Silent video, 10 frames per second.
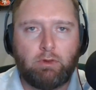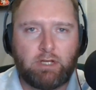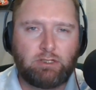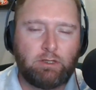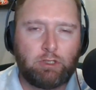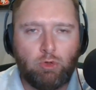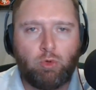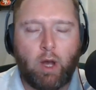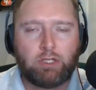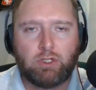There's actually two
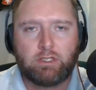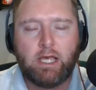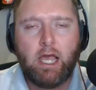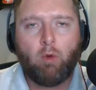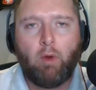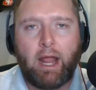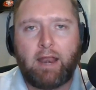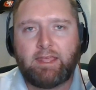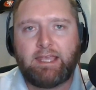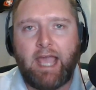questions right
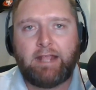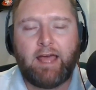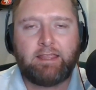out of the gate.